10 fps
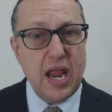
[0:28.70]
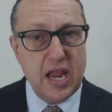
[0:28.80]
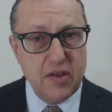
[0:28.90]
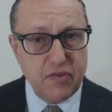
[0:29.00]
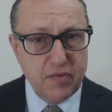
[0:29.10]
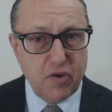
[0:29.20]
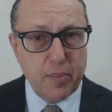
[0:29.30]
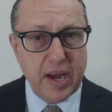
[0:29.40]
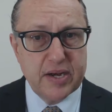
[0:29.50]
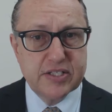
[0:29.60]
If you've
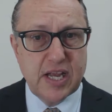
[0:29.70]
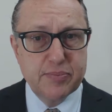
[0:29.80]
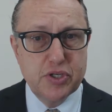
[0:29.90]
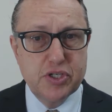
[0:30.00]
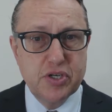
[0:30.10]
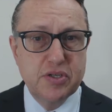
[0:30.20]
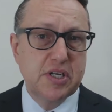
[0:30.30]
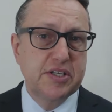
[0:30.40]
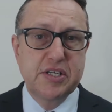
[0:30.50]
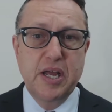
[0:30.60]
nominated substitutes,
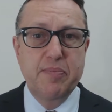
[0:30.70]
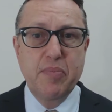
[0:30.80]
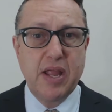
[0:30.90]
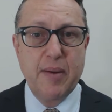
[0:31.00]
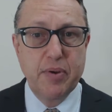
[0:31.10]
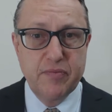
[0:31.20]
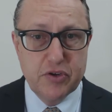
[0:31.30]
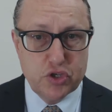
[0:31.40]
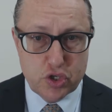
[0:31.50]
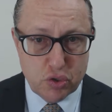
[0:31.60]
let's say a couple of
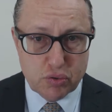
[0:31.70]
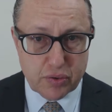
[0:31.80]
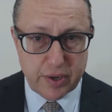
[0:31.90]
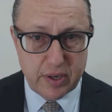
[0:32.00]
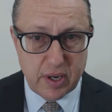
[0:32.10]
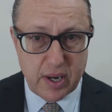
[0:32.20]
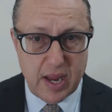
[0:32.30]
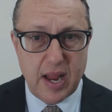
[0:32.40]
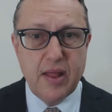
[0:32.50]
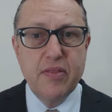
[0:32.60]
your children,
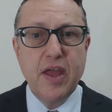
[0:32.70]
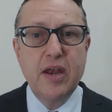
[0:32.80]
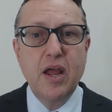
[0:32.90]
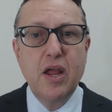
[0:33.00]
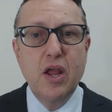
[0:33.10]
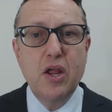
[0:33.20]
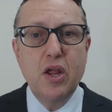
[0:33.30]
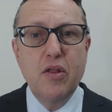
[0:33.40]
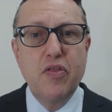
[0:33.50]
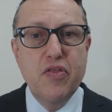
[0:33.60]
then
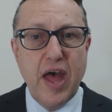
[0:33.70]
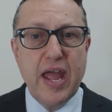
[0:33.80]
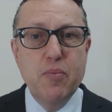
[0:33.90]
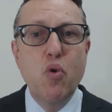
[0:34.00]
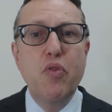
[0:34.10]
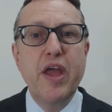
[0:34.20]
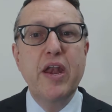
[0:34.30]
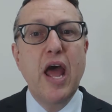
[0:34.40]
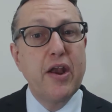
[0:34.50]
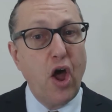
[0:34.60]
they will
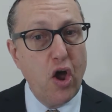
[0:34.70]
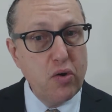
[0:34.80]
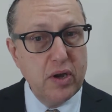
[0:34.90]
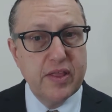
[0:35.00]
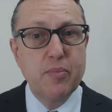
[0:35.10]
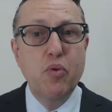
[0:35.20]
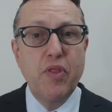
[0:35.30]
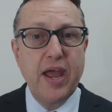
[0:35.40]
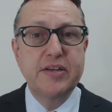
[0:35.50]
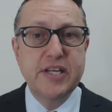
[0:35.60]
then, and only then, will
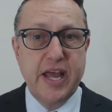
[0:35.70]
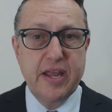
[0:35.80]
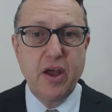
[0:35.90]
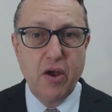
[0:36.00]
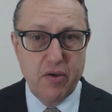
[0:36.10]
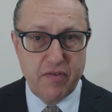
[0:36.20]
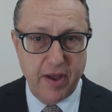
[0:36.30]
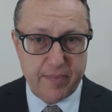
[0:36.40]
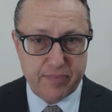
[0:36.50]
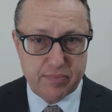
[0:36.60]
they take over.